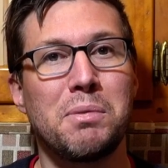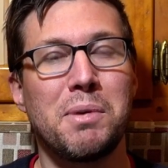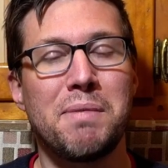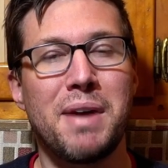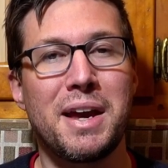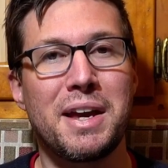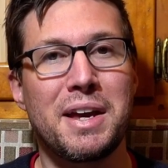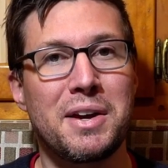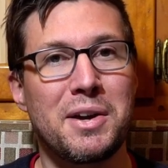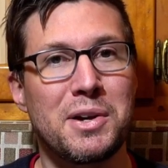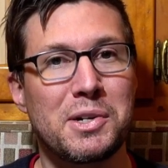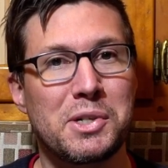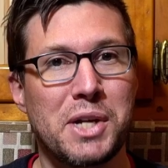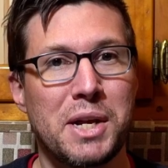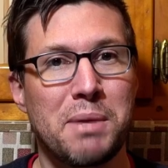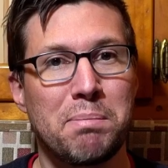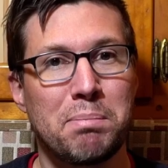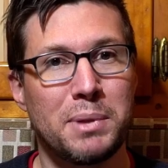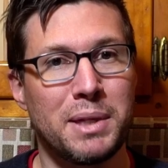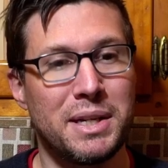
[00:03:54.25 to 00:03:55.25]
to be making our
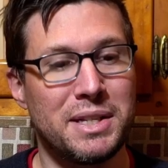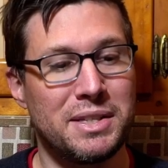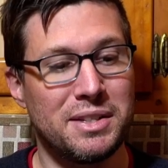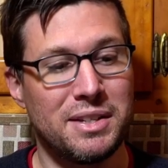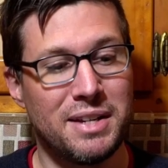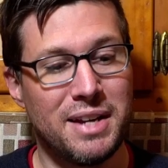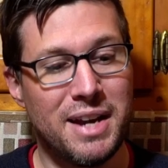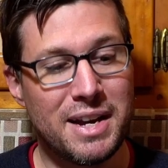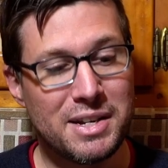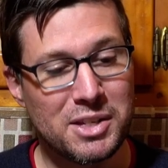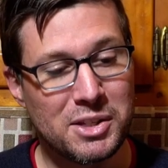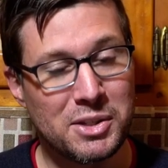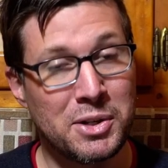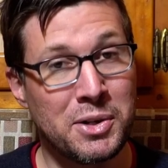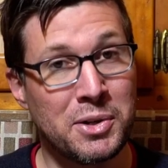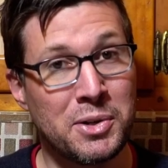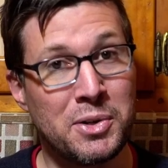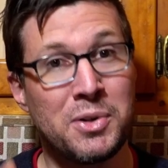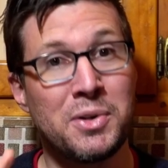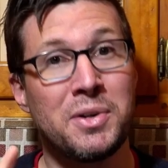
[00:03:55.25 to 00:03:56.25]
chain plates
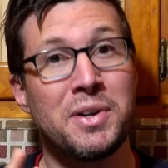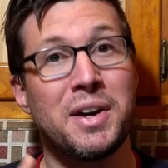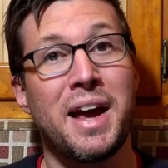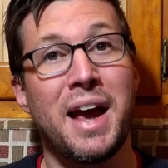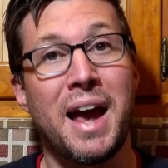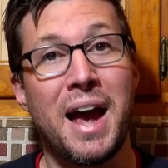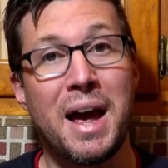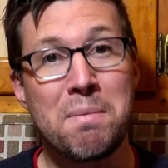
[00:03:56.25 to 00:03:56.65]
external